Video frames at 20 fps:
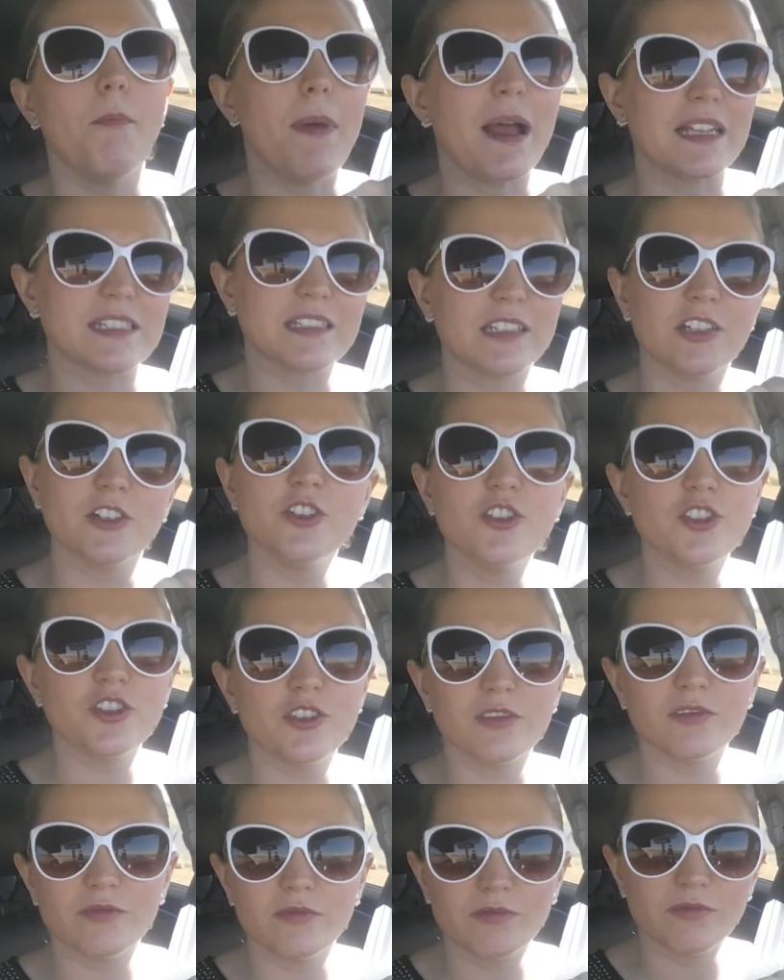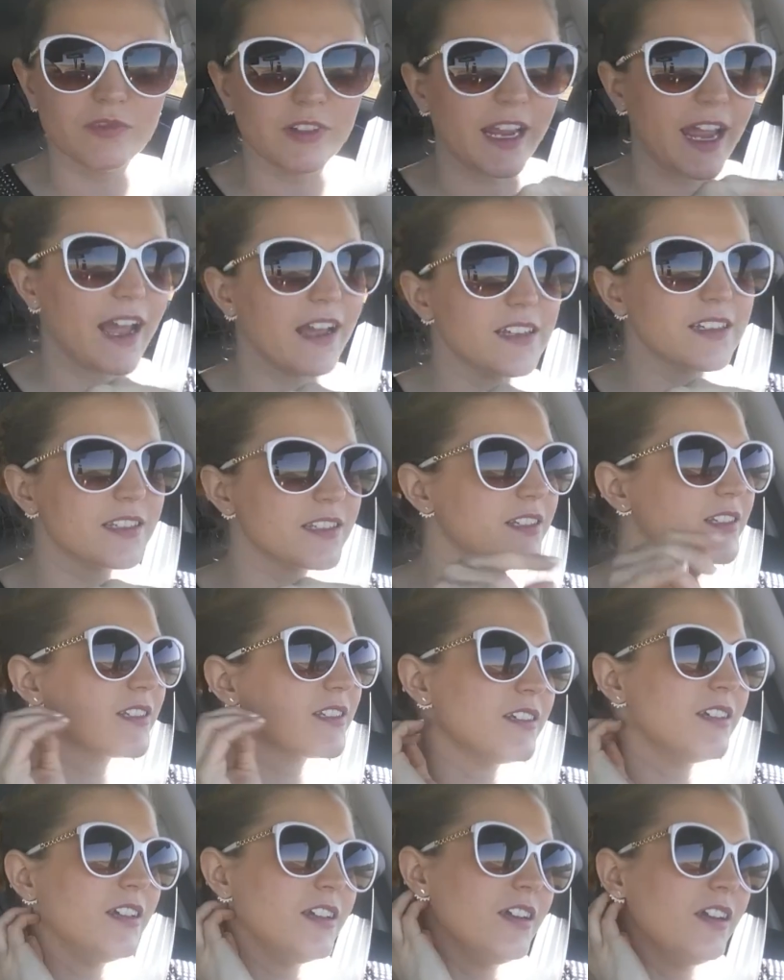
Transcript: message guests,